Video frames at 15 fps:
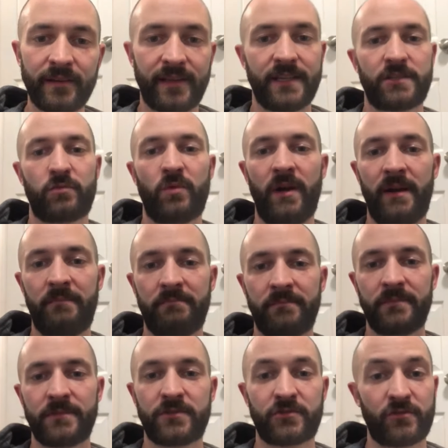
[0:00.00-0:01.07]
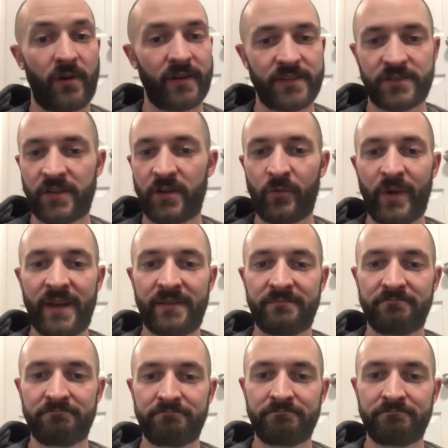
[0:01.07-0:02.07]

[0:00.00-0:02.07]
Guess what? Strong is gonna win.